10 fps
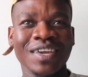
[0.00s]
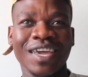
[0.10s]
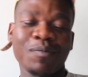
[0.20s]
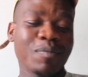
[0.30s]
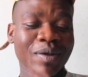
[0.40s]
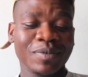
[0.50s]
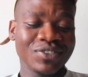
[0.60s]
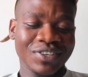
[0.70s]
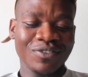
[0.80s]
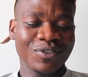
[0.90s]
and
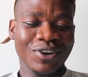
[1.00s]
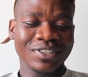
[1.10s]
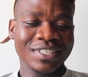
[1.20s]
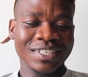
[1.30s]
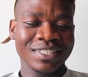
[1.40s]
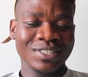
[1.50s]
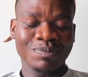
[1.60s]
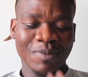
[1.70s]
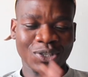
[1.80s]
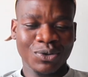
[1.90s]
publishing of content is
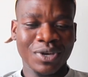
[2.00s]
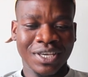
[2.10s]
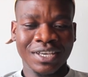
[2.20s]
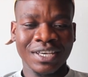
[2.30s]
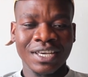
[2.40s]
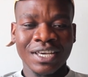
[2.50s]
much quicker.